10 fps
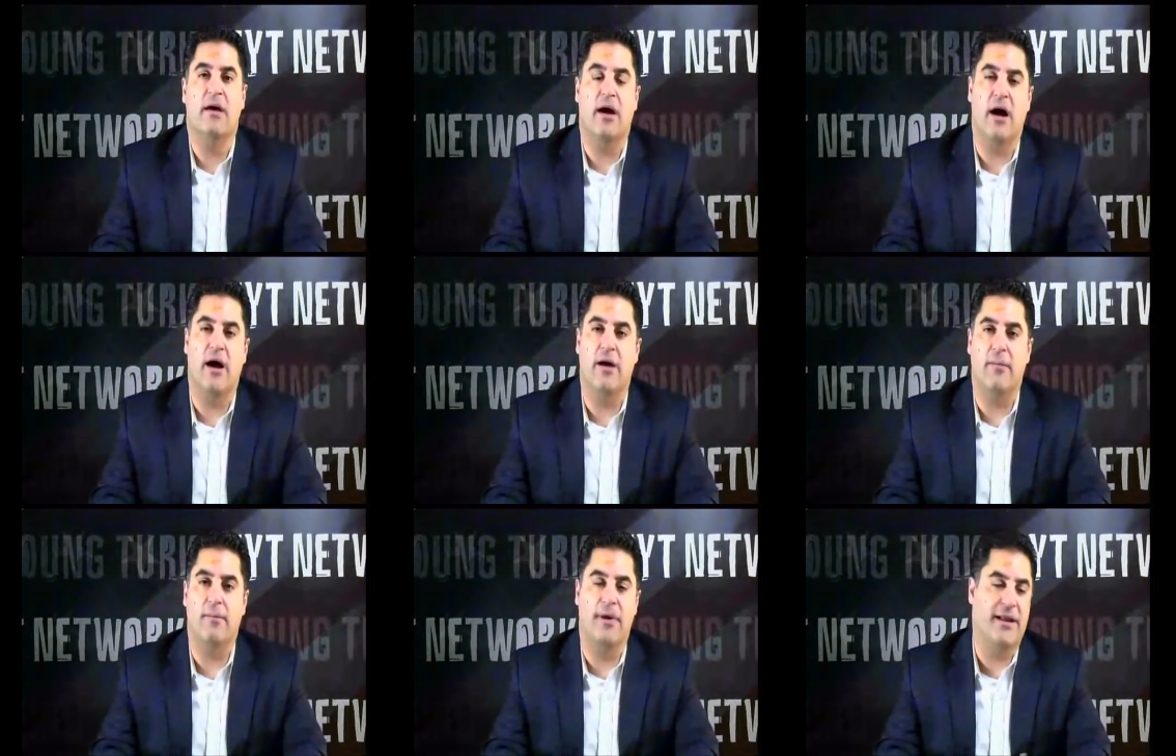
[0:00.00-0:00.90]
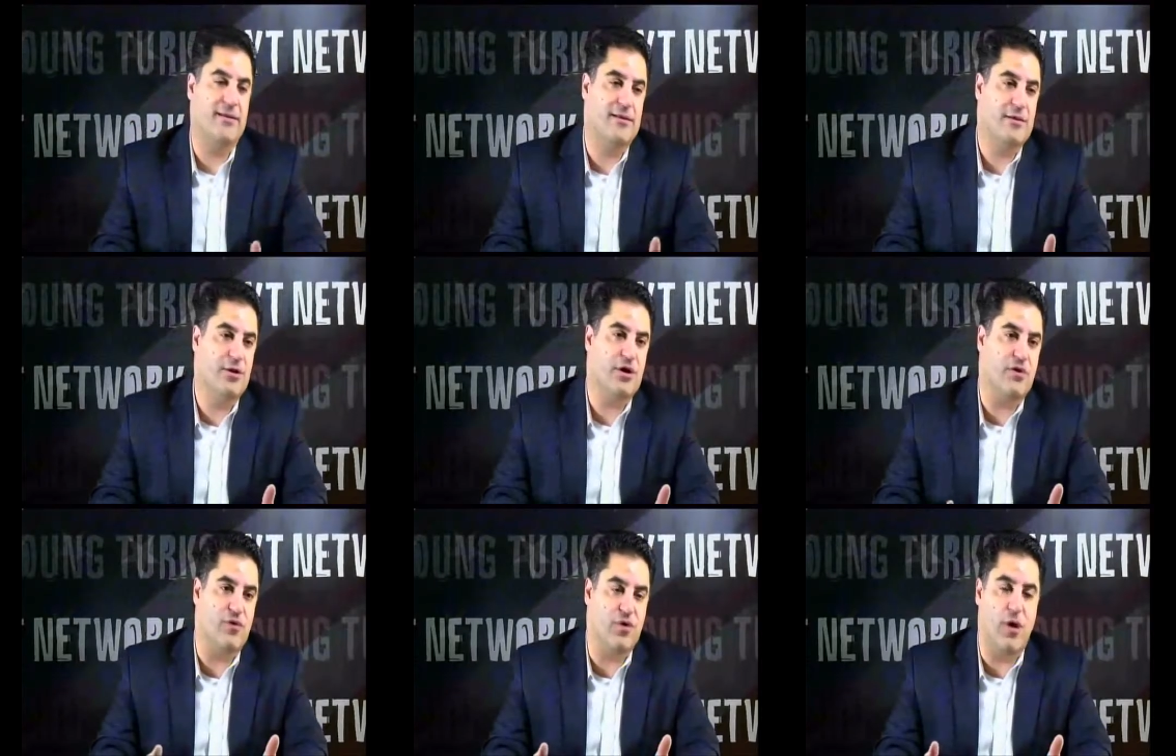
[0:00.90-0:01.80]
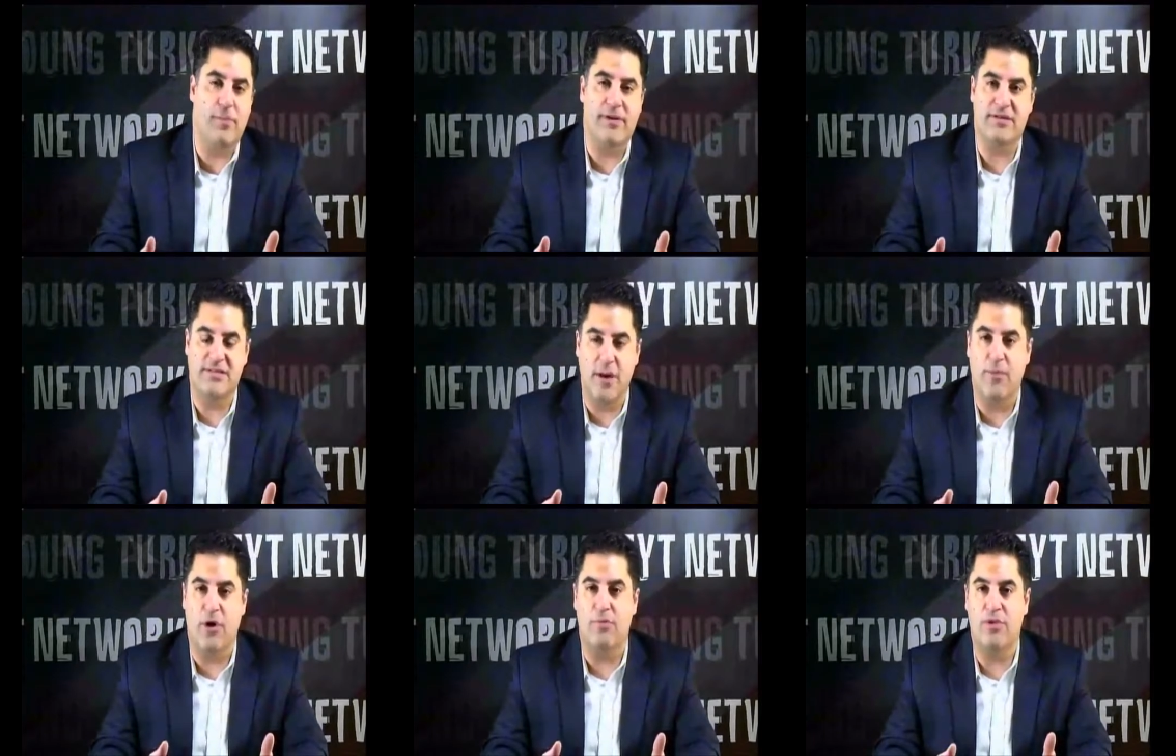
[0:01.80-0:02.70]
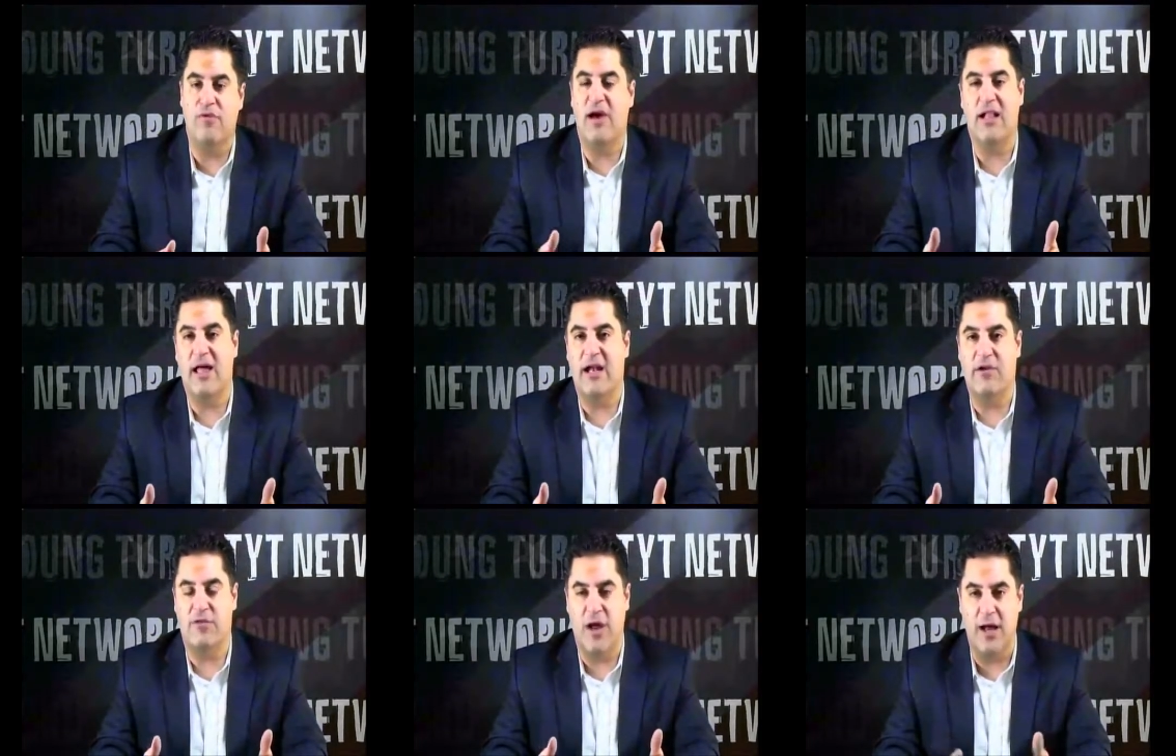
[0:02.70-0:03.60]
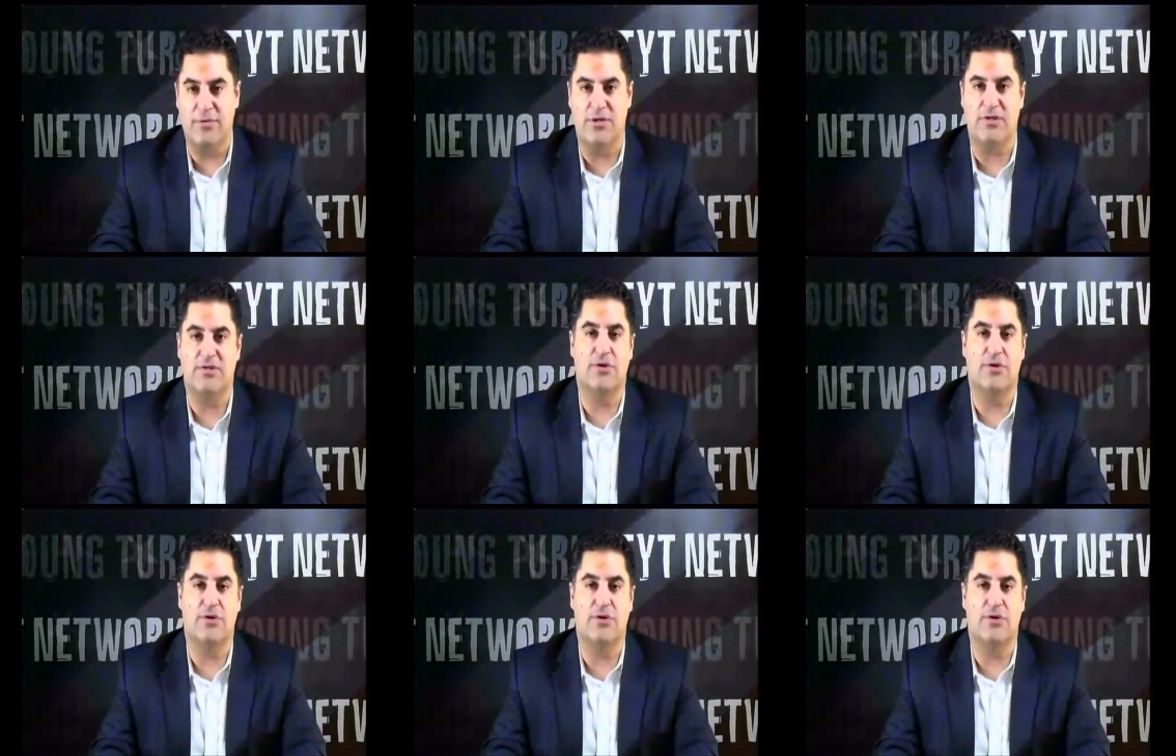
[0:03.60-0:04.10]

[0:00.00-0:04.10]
Uh, but look, if you grow up in a suburb, you've got a lot of different options.